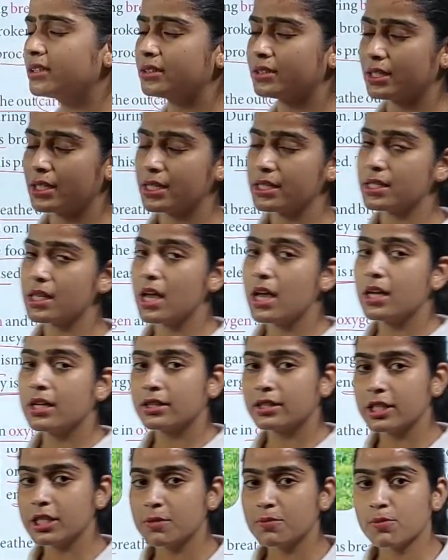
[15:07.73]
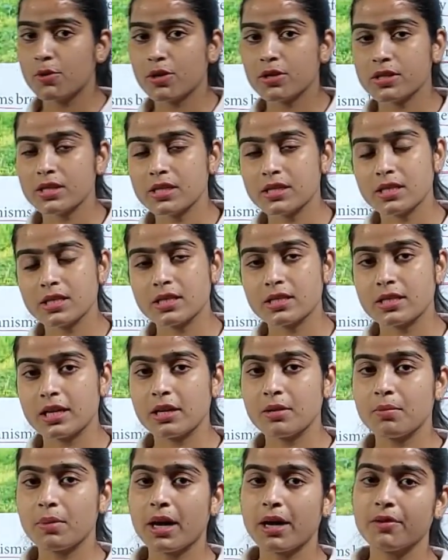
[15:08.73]
things, this process is done
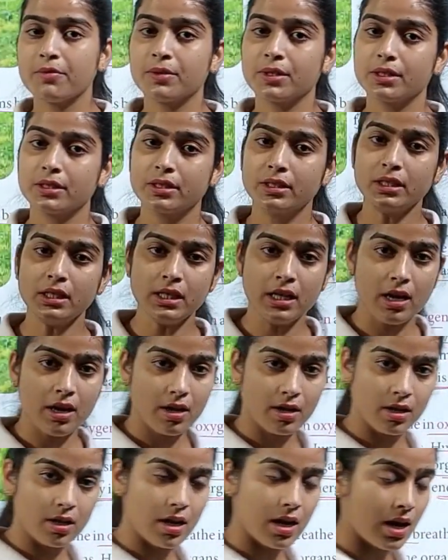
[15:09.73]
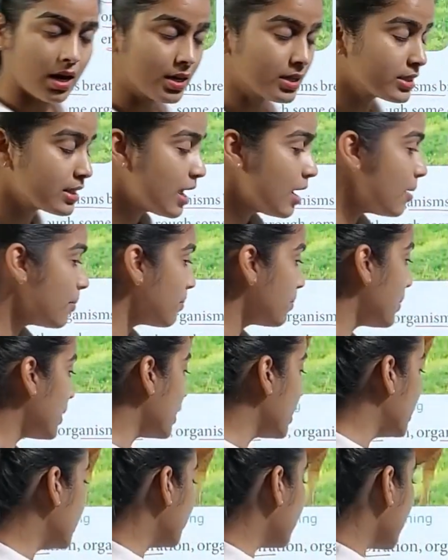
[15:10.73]
by with the lungs,
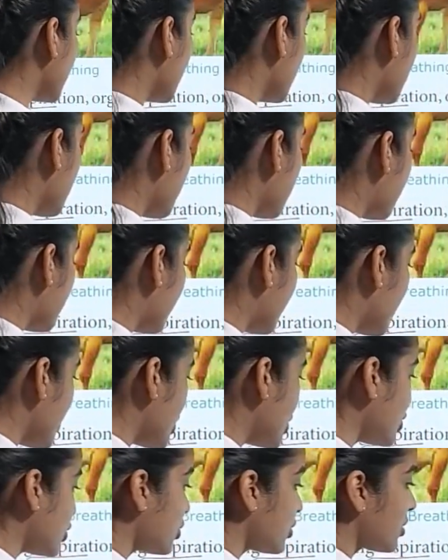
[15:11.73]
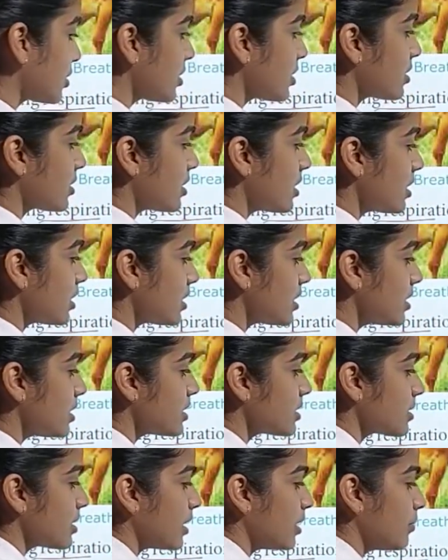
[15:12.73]
but in fish the thing is
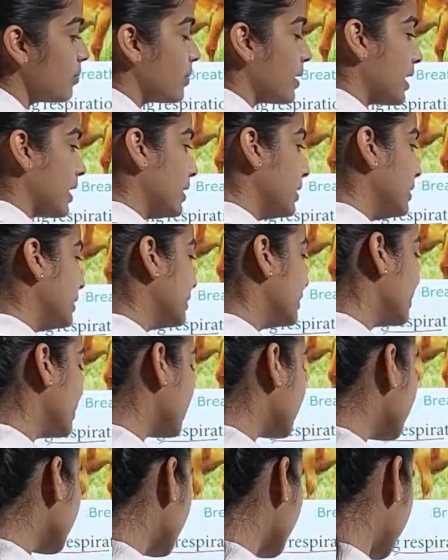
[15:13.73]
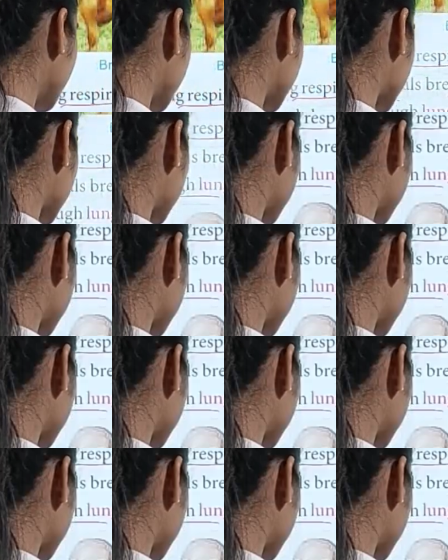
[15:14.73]
done by their gills.